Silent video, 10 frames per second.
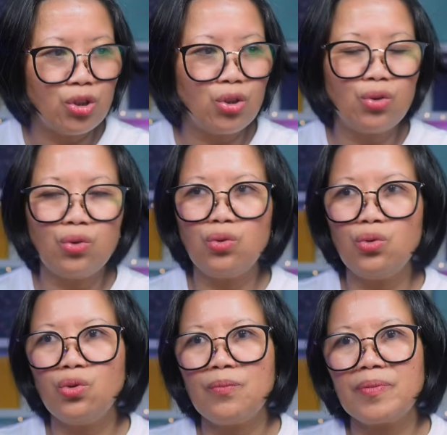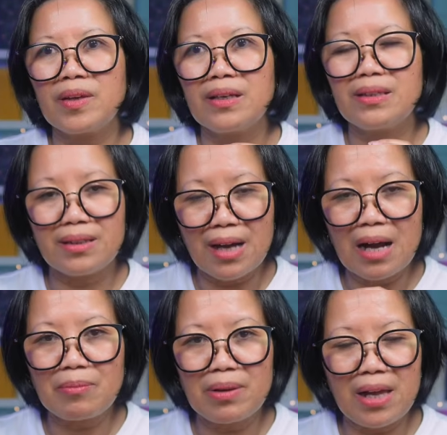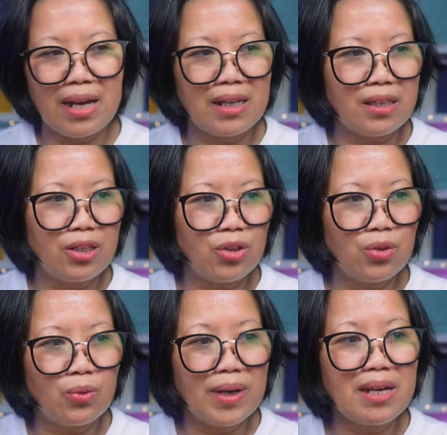to start planning the new week